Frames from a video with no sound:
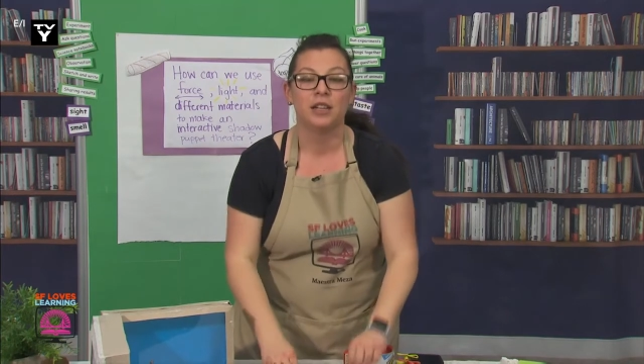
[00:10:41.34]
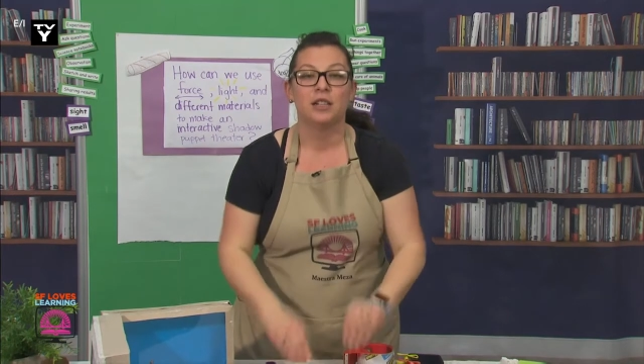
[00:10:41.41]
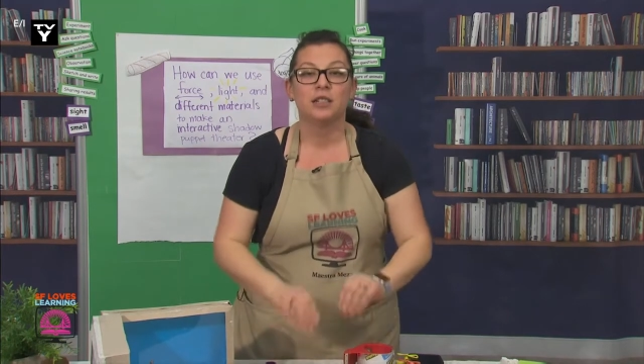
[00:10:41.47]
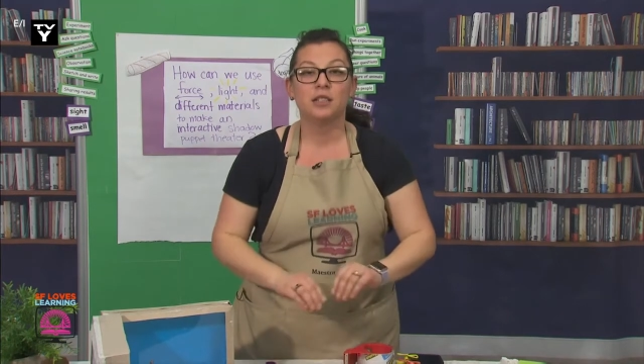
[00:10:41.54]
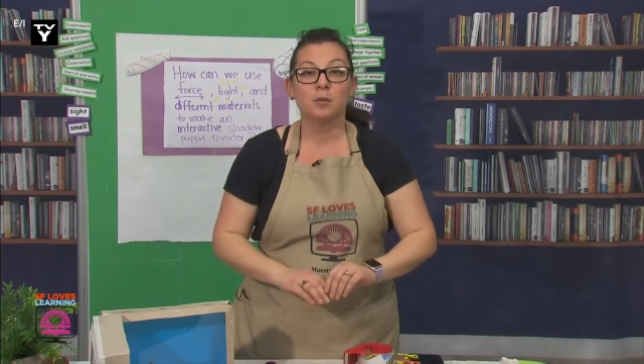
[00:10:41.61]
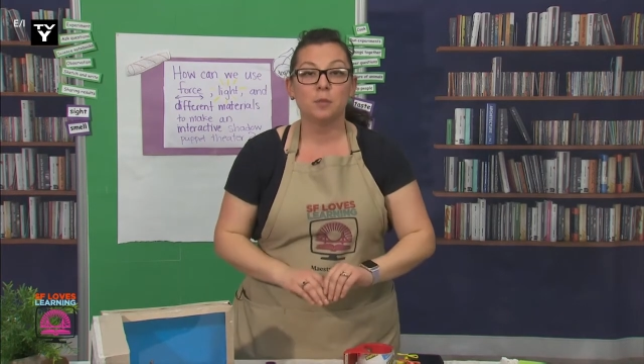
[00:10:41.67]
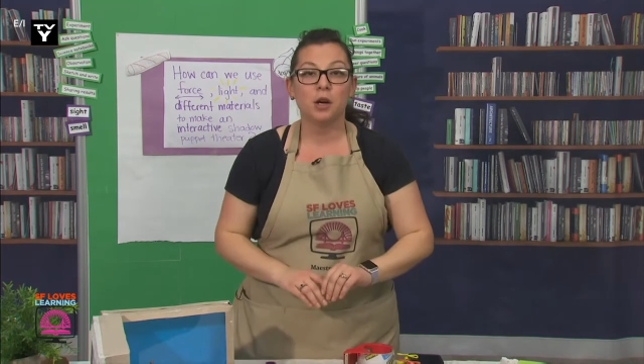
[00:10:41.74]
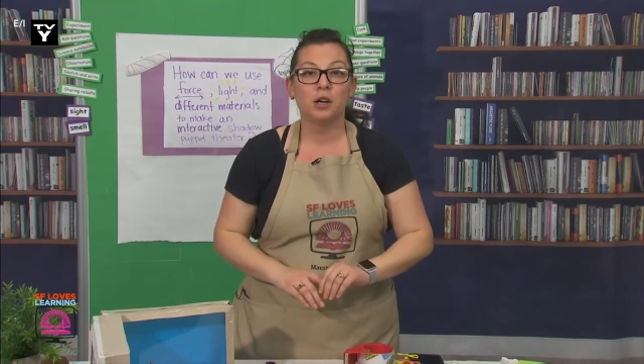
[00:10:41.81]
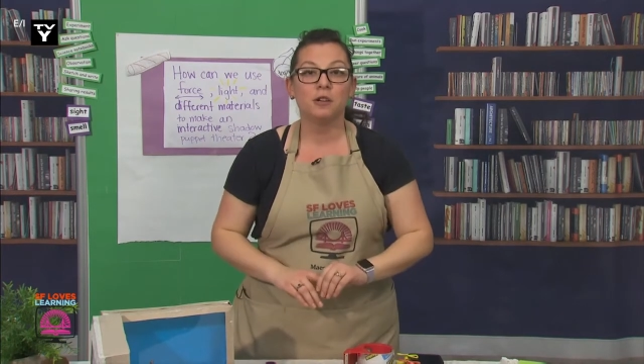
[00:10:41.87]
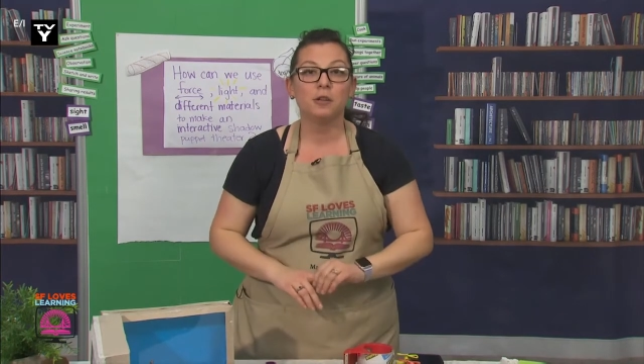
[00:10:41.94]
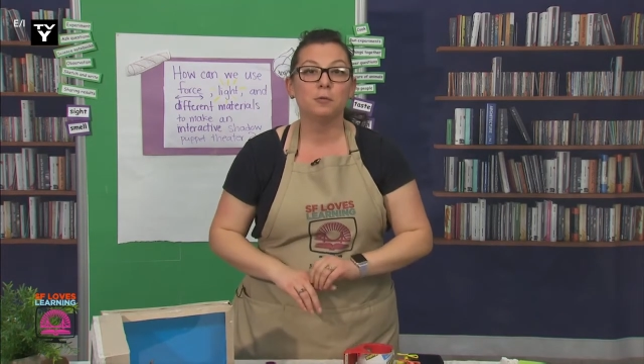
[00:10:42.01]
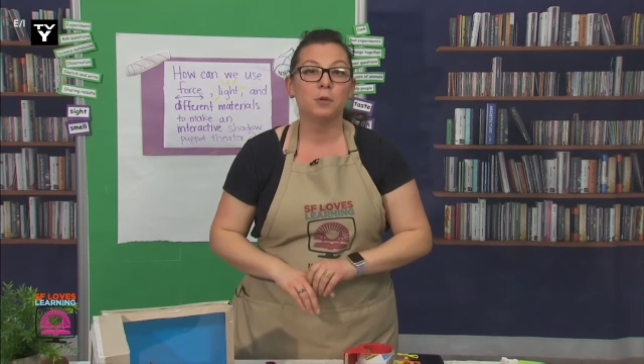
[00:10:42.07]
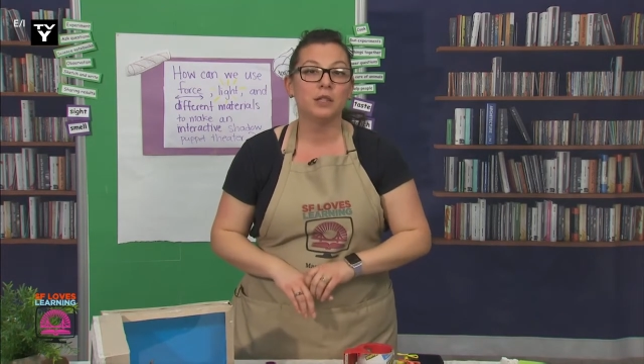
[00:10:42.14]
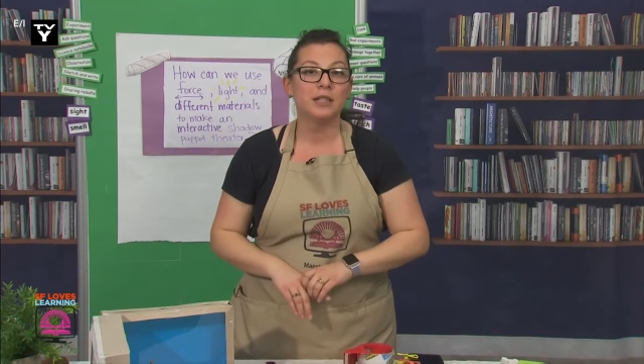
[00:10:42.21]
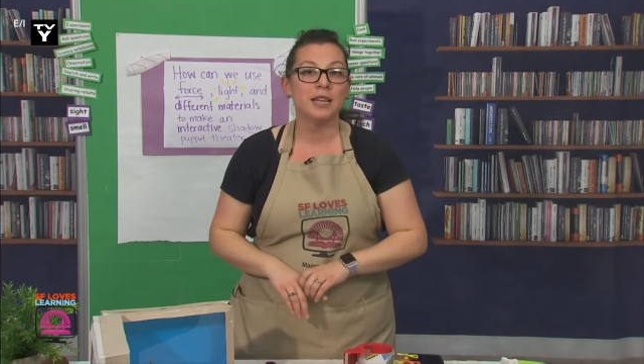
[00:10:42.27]

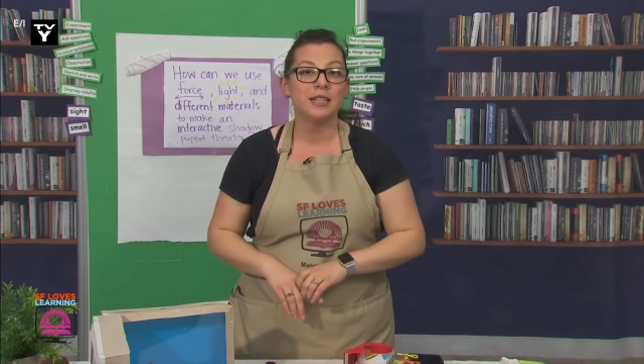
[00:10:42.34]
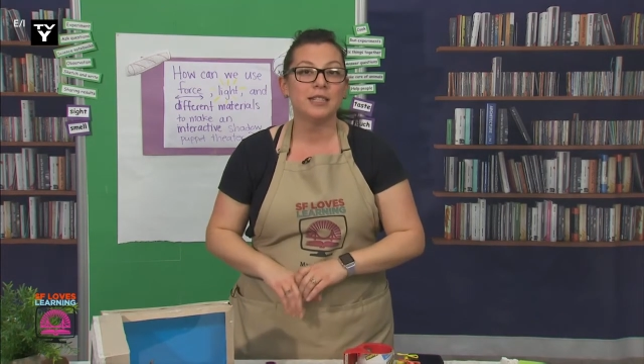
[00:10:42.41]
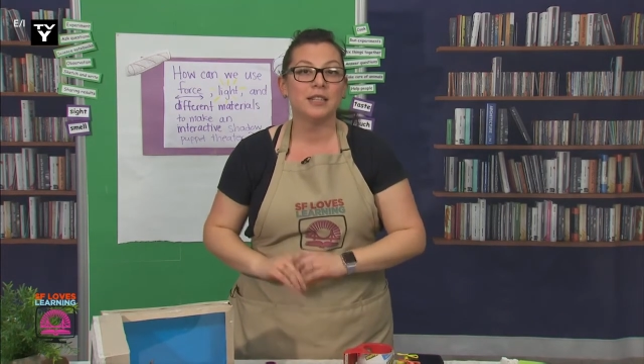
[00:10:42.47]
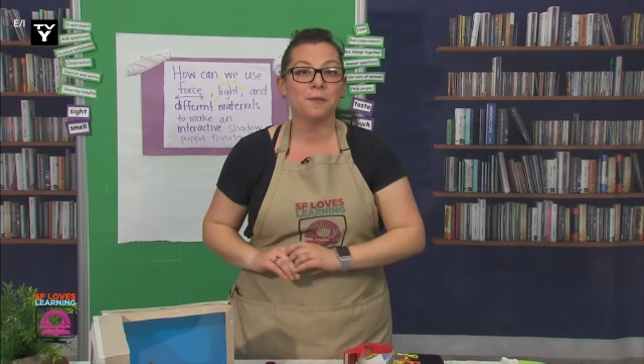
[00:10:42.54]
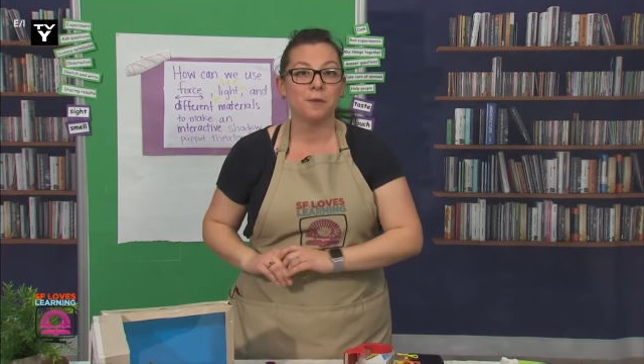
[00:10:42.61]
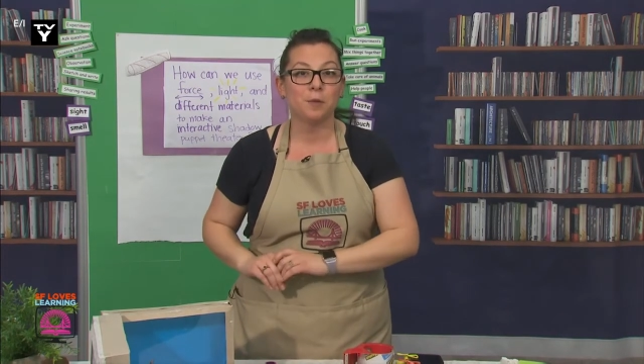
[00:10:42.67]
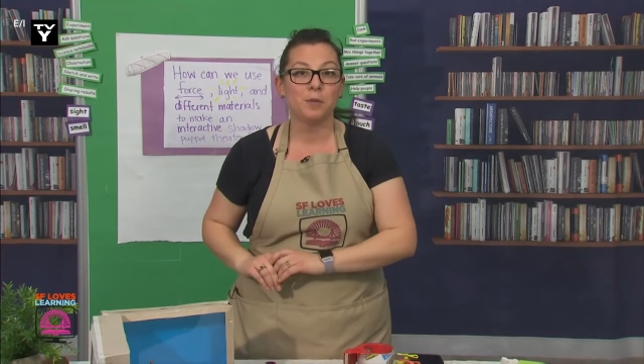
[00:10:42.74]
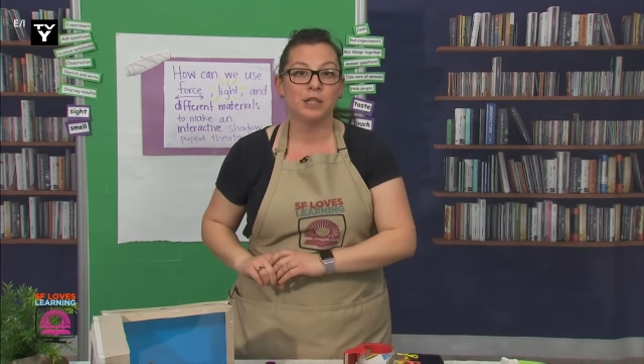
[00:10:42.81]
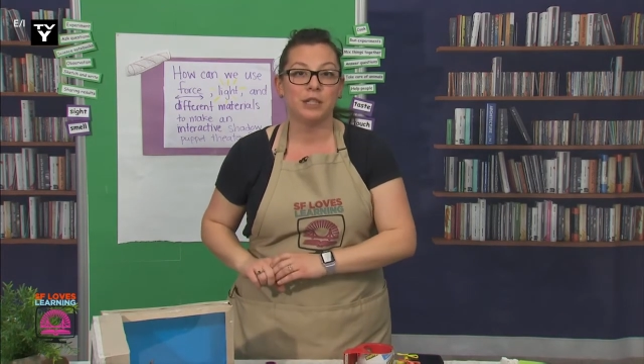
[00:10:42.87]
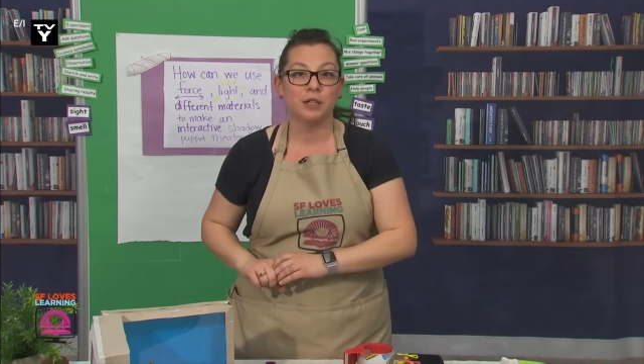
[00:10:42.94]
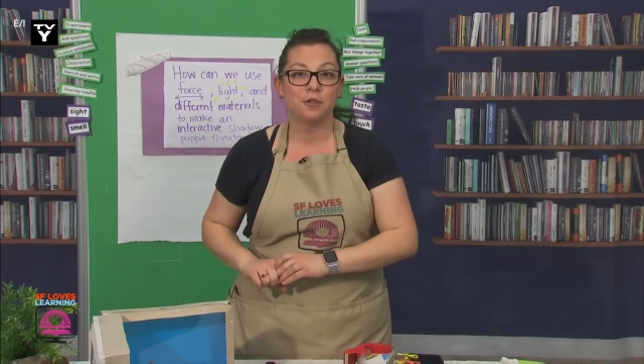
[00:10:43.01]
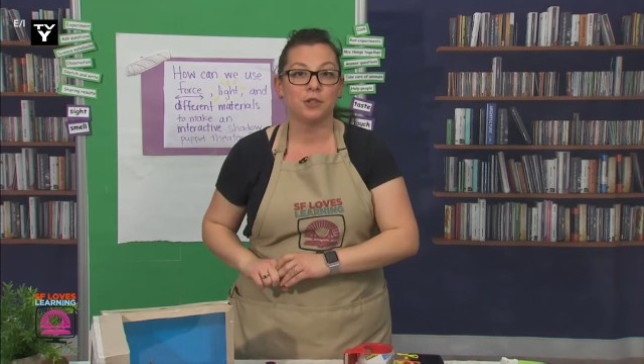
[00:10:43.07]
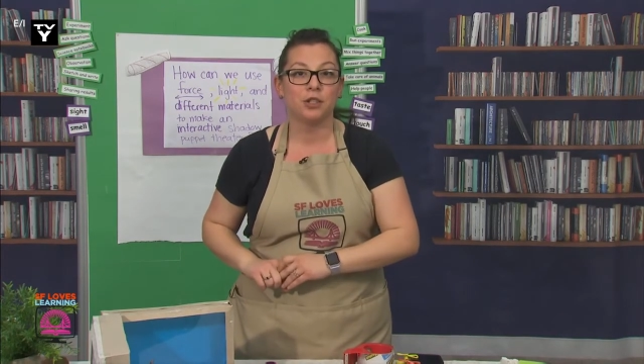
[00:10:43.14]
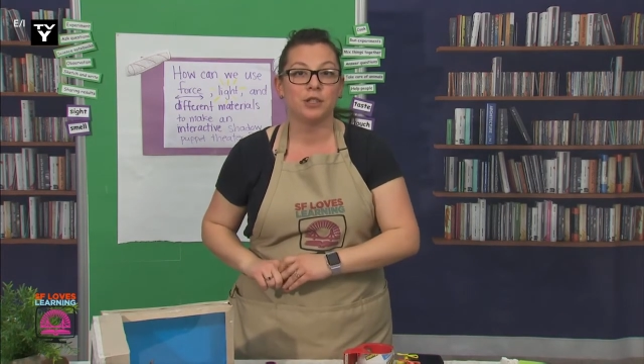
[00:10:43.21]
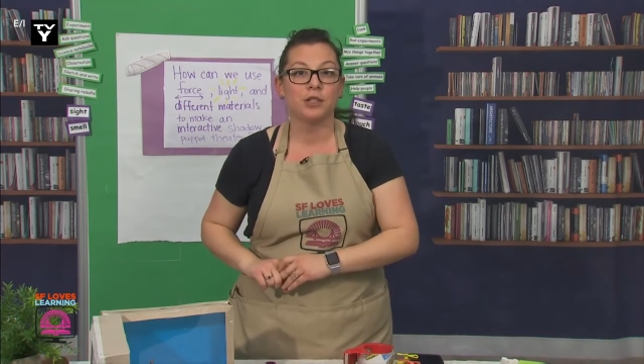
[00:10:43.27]
Tomorrow, we'll test different
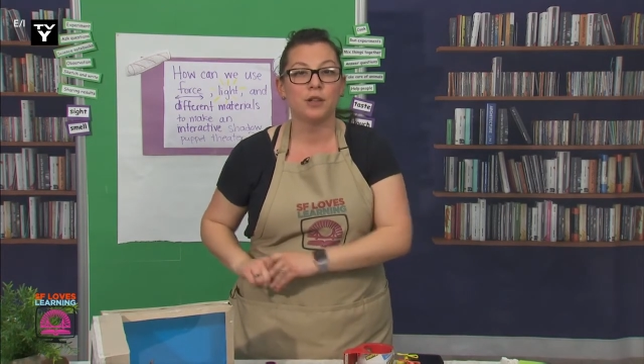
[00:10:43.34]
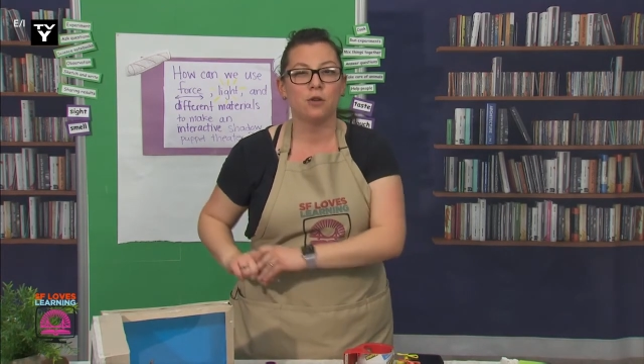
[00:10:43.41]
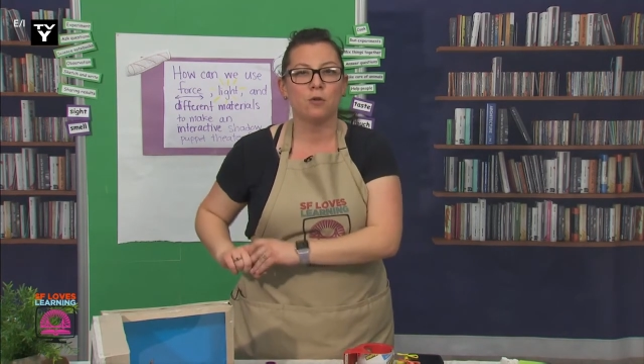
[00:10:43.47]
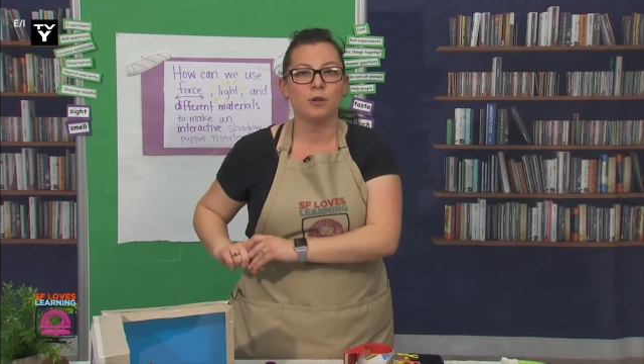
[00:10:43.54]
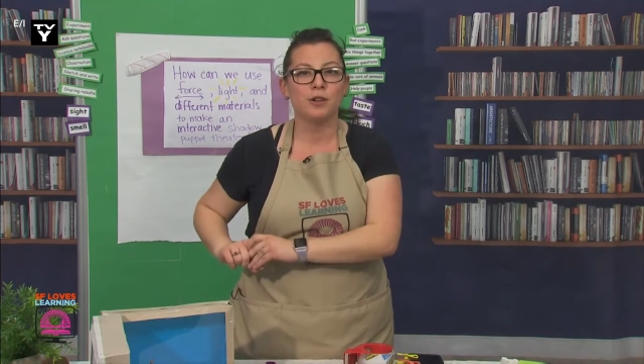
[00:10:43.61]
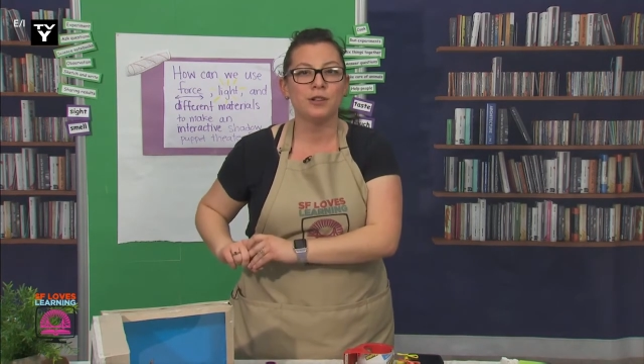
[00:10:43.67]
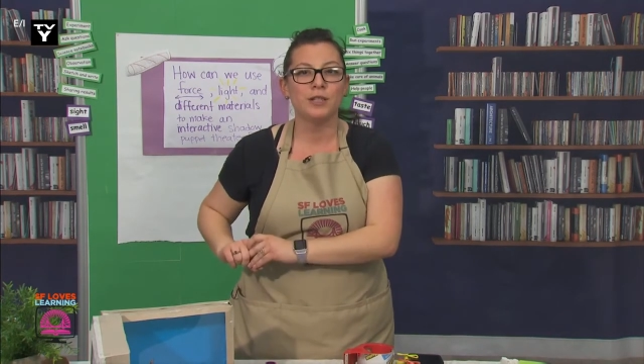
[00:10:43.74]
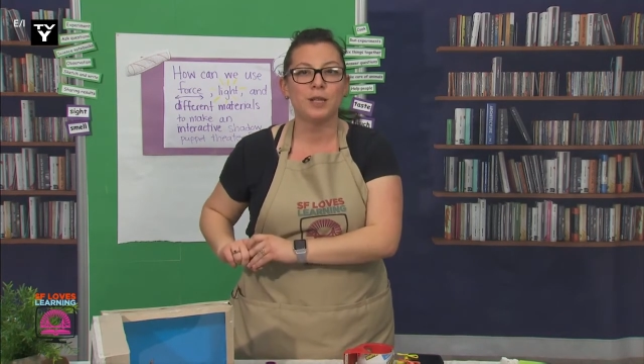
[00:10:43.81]
materials in order